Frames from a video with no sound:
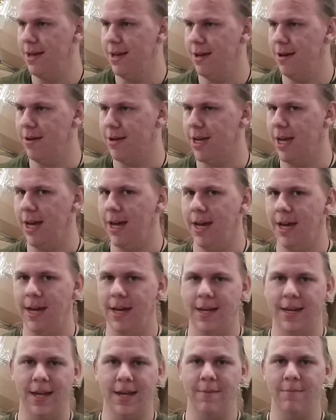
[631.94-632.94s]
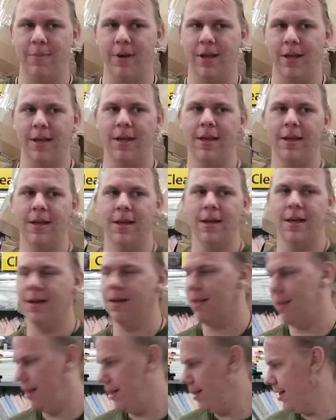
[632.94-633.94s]
okay, time to
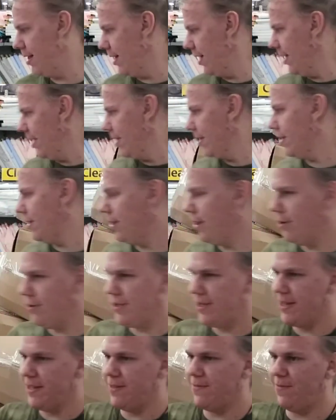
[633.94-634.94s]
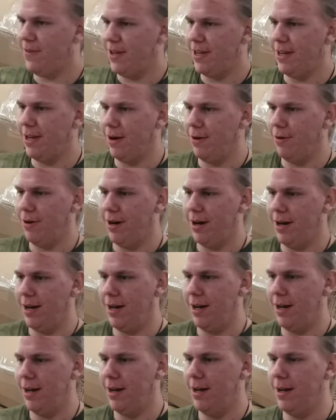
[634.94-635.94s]
close this video
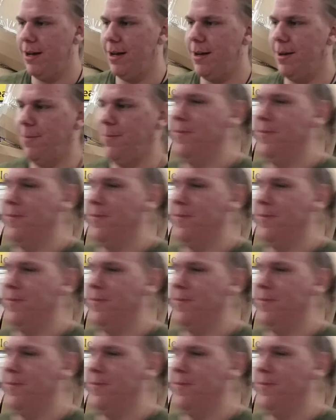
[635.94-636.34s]
up.